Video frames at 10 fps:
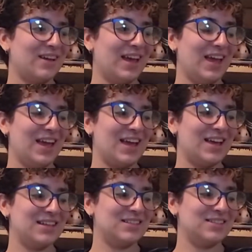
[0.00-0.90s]

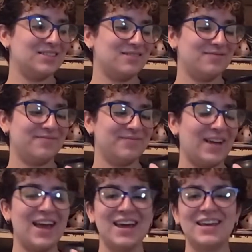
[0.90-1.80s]
and
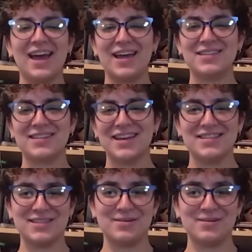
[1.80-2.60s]
I guess it smells